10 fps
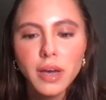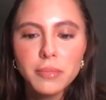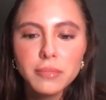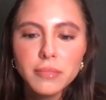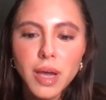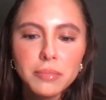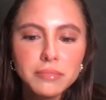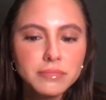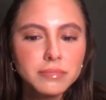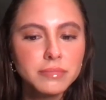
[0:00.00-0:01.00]

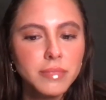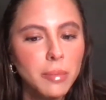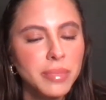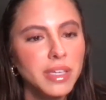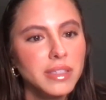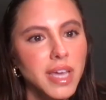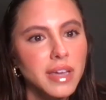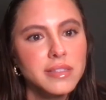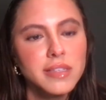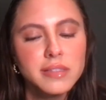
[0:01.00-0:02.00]
I'm picking
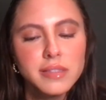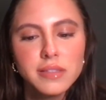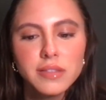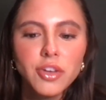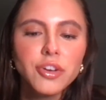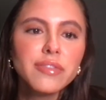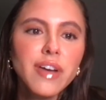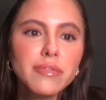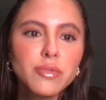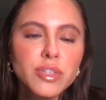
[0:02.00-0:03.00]
Texas
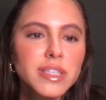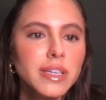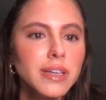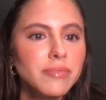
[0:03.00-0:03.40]
35-14.